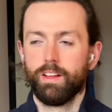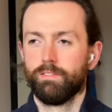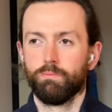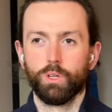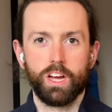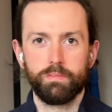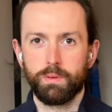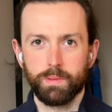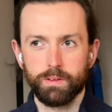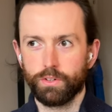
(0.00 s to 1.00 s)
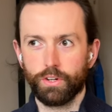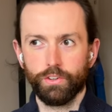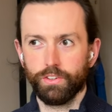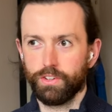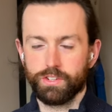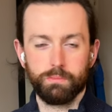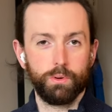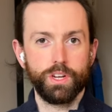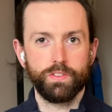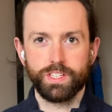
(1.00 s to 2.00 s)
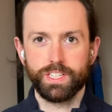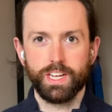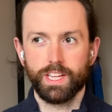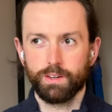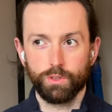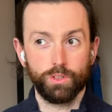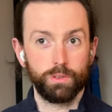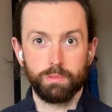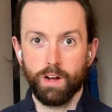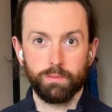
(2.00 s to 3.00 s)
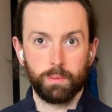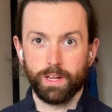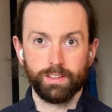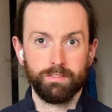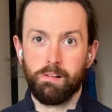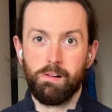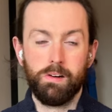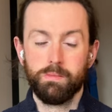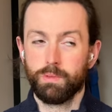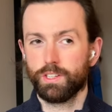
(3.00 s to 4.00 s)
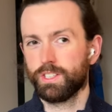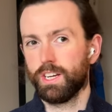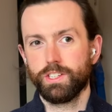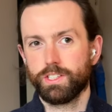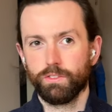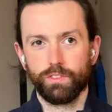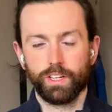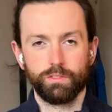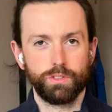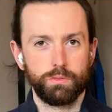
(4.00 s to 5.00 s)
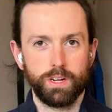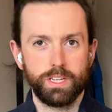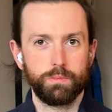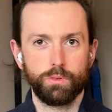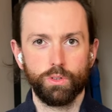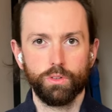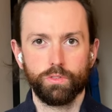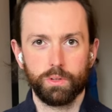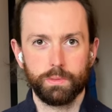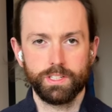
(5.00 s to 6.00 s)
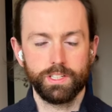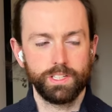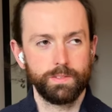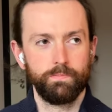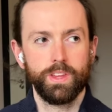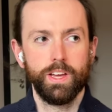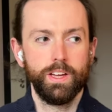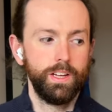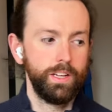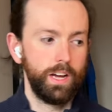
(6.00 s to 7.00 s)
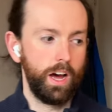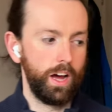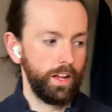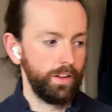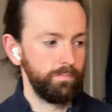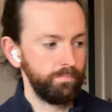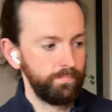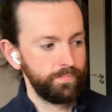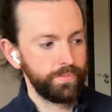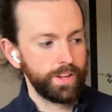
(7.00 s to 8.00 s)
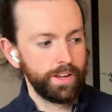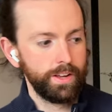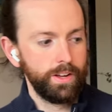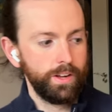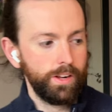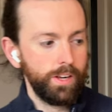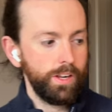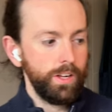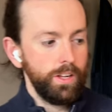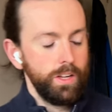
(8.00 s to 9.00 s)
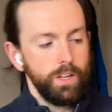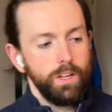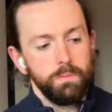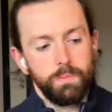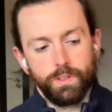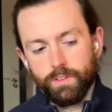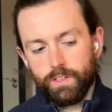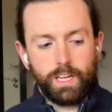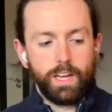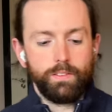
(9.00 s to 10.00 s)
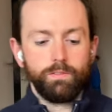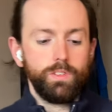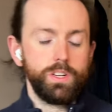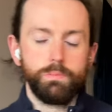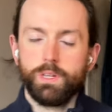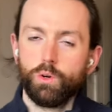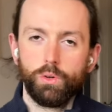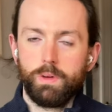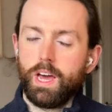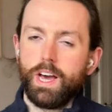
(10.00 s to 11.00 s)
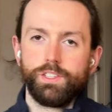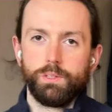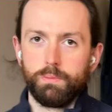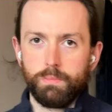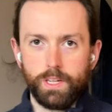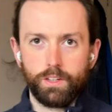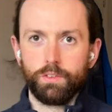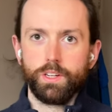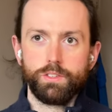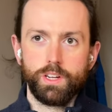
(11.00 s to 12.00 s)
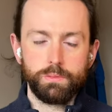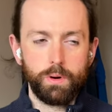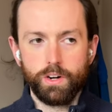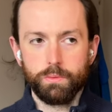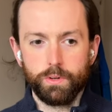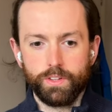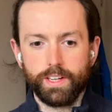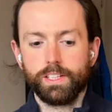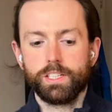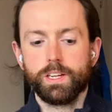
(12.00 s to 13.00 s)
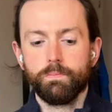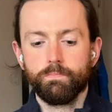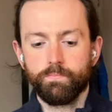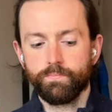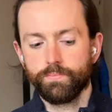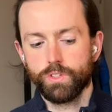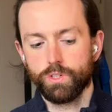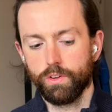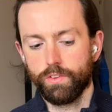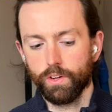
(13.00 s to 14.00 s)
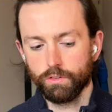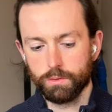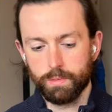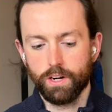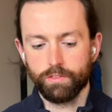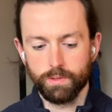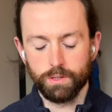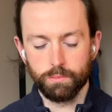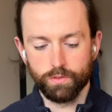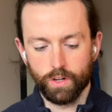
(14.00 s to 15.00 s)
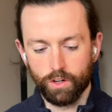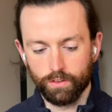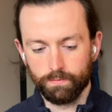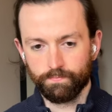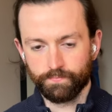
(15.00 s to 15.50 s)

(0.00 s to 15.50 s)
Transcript: would I have been made redundant at some point if I'd stayed in that role? Probably. Because I just don't think it was the right type of role for the business. But again, there's me holding my hand up and being quite transparent about things. So I thought it was better for me to move on.